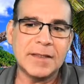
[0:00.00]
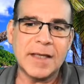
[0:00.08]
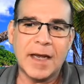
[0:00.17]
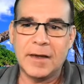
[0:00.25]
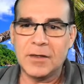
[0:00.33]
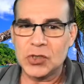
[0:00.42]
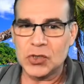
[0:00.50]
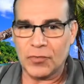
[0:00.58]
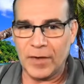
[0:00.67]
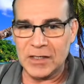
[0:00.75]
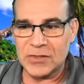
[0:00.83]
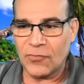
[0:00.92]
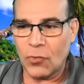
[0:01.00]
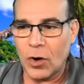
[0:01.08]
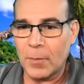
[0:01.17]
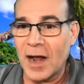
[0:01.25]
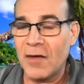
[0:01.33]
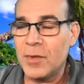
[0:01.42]
Data
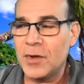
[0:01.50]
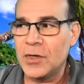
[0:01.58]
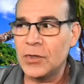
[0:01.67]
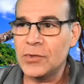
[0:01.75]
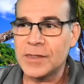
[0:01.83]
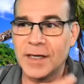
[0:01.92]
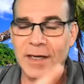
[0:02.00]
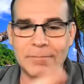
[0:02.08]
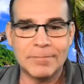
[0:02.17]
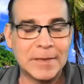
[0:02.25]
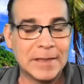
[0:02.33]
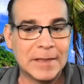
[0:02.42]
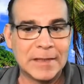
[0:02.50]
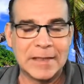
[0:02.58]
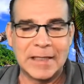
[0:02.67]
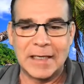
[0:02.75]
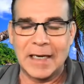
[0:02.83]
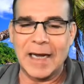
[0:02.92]
Transform. I've been using it,
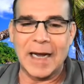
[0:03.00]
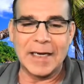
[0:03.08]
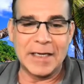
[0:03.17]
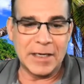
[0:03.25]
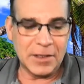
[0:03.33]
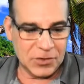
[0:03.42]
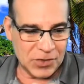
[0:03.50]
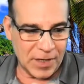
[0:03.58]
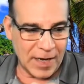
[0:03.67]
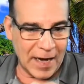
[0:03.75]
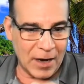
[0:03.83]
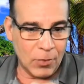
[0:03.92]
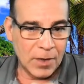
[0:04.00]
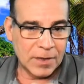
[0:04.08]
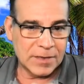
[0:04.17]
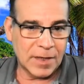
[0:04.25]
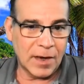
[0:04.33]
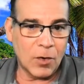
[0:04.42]
years now,
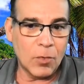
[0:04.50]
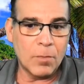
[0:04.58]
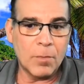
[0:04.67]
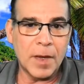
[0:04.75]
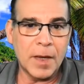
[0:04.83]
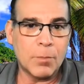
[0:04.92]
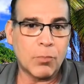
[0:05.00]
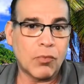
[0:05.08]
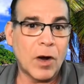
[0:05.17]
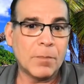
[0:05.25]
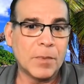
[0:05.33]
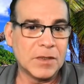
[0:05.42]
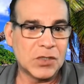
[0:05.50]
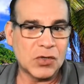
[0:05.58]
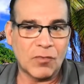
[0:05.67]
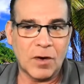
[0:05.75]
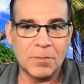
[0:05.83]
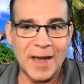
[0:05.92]
to help me prep and
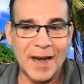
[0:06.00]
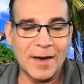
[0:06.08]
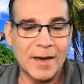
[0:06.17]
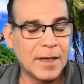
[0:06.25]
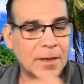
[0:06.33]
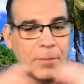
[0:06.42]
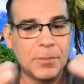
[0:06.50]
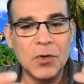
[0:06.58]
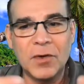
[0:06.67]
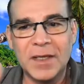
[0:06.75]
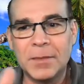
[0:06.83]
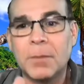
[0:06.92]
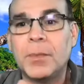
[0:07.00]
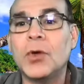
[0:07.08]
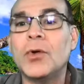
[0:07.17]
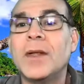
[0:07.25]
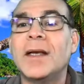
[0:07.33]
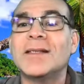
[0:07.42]
scrub data. And the
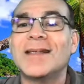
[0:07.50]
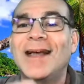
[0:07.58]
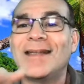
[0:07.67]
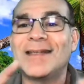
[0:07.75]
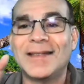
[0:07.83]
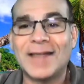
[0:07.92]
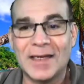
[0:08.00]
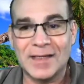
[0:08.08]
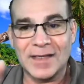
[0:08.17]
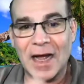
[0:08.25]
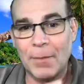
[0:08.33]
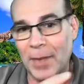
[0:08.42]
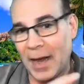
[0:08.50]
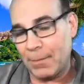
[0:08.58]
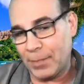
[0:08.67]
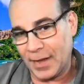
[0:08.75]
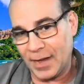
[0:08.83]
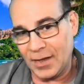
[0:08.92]
beauty is it's a desktop
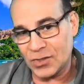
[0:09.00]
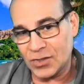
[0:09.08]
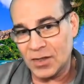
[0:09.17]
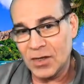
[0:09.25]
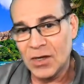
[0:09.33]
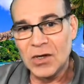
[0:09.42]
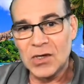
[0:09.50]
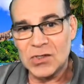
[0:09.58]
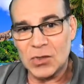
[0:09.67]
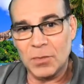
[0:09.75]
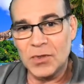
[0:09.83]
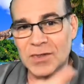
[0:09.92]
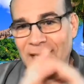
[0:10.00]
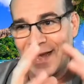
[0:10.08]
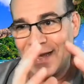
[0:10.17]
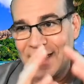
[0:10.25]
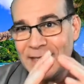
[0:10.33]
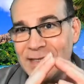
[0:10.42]
application. So I'm using
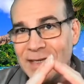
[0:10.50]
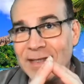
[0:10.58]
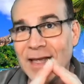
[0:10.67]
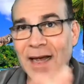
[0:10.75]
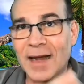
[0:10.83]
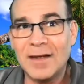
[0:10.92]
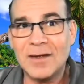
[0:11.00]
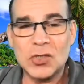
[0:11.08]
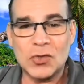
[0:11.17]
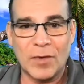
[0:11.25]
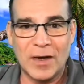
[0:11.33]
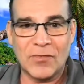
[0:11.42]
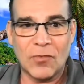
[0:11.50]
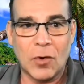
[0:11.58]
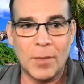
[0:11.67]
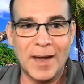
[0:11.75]
Easy Data Transform.